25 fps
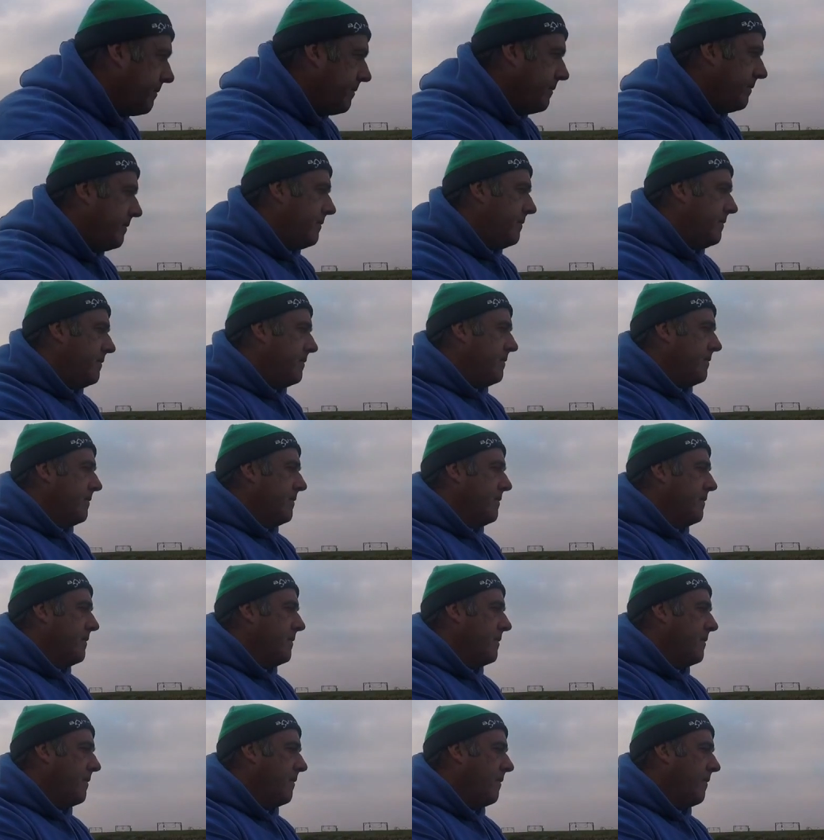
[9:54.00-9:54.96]

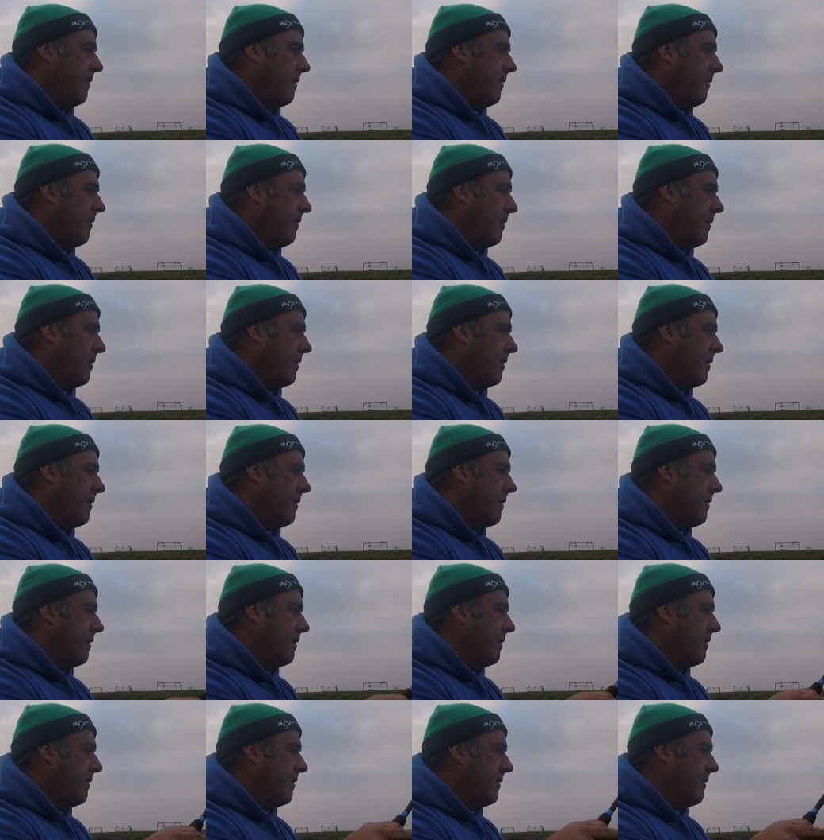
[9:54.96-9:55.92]

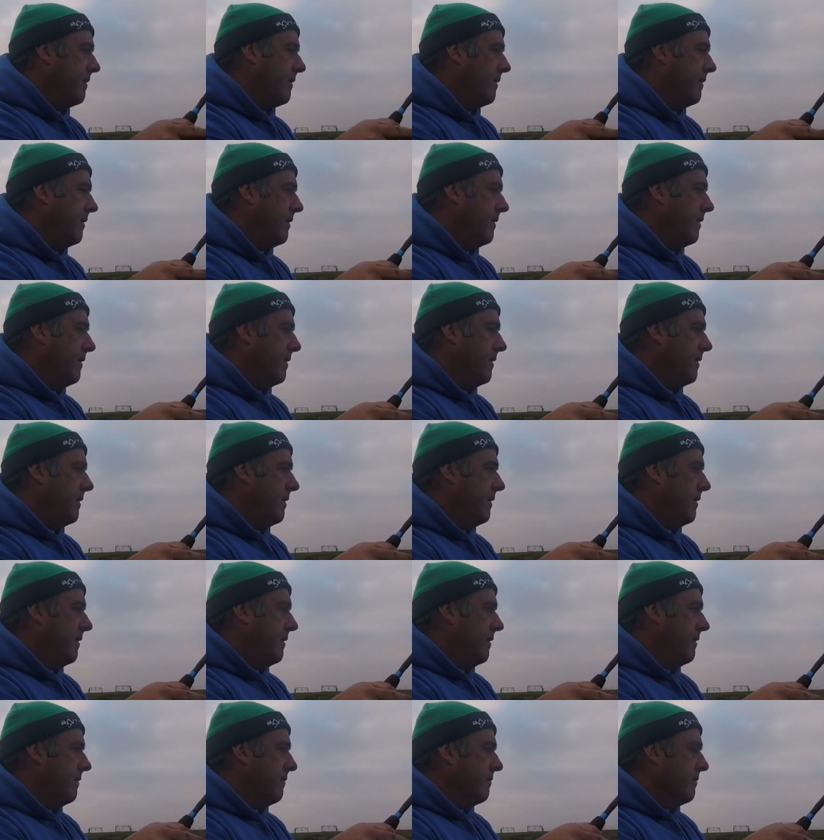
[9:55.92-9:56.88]

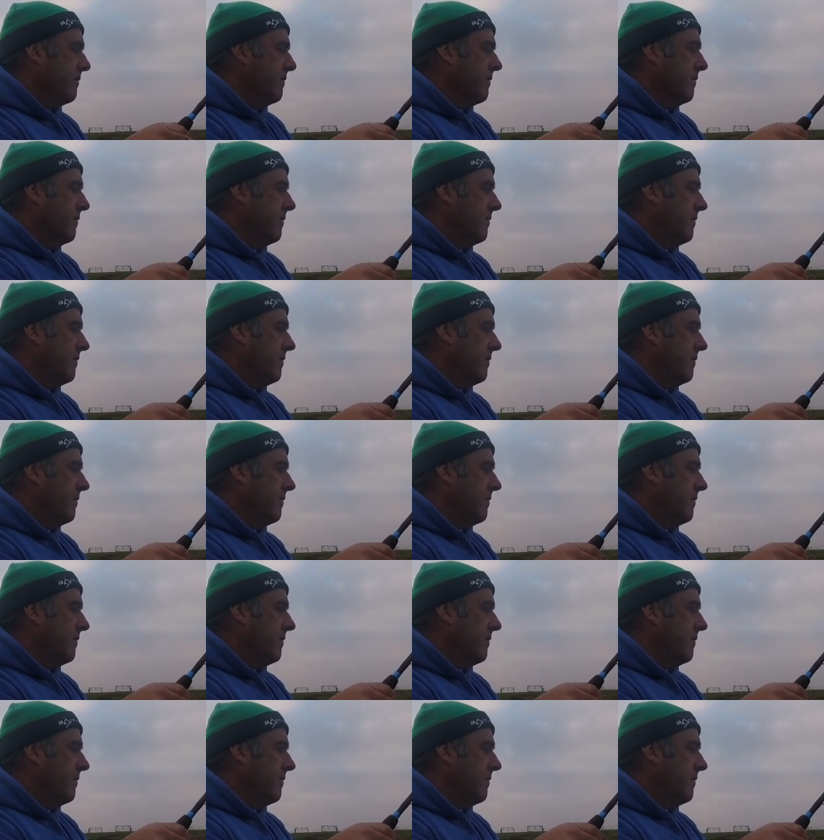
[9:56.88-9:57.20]
Nobody speaks.